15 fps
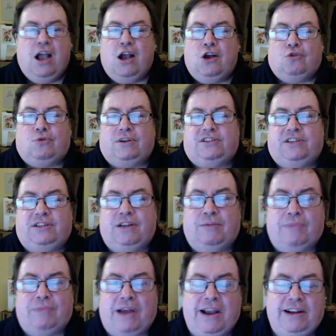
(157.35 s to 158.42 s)
Question number
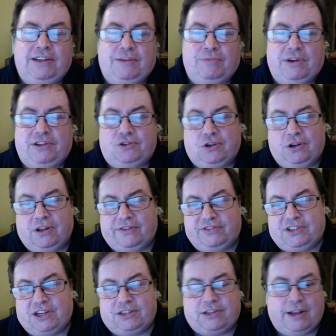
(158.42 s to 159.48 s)
eight, and my true love's
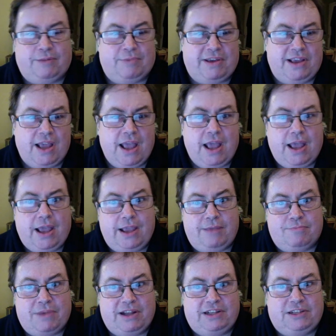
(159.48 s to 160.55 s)
just sent me eight
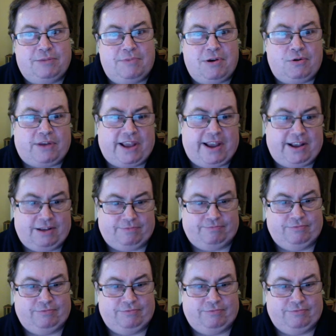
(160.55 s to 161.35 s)
maids a-milking.